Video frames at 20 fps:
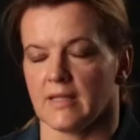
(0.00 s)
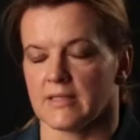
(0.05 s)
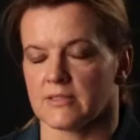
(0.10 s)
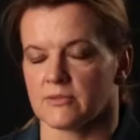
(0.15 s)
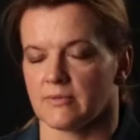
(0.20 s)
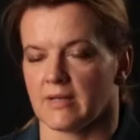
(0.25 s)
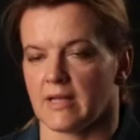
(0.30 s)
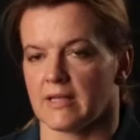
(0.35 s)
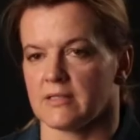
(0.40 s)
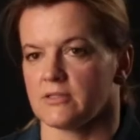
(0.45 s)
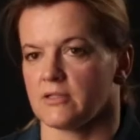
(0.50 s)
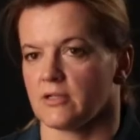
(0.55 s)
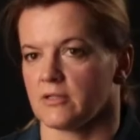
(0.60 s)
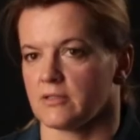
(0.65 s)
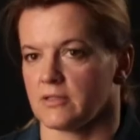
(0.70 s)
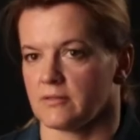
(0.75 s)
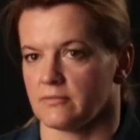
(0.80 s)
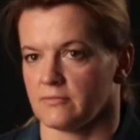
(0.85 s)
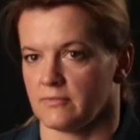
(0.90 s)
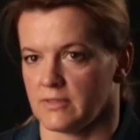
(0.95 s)
That's when I
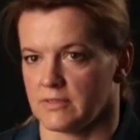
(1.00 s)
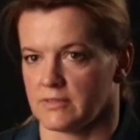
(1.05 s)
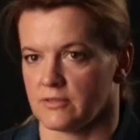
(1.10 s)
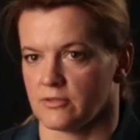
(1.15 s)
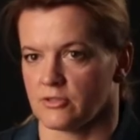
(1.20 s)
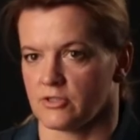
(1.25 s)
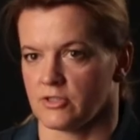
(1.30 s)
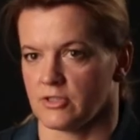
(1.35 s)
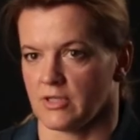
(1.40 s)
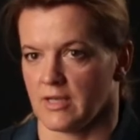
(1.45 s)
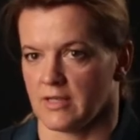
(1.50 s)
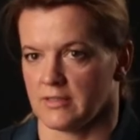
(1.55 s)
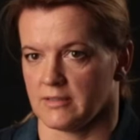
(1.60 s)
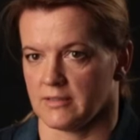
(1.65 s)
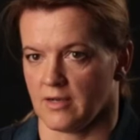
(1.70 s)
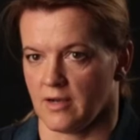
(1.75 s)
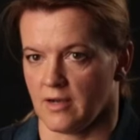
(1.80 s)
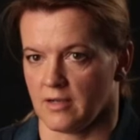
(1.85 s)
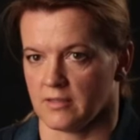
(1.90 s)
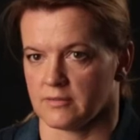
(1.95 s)
started researching at
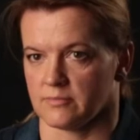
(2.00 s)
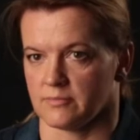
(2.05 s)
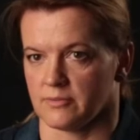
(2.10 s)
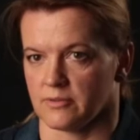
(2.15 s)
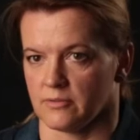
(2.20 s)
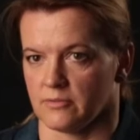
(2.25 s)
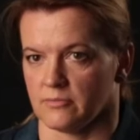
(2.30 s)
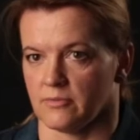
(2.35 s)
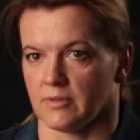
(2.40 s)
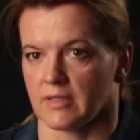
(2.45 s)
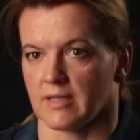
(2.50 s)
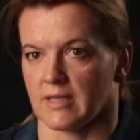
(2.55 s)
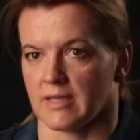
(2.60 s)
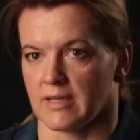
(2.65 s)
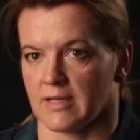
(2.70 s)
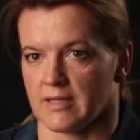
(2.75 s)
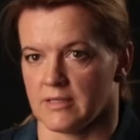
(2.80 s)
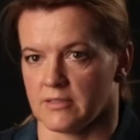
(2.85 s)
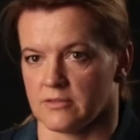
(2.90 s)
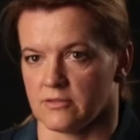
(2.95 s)
the hospital. What
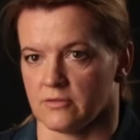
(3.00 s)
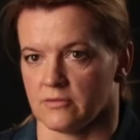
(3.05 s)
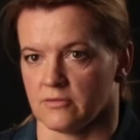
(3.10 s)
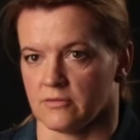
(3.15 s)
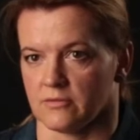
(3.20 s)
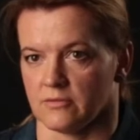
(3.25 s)
can I do?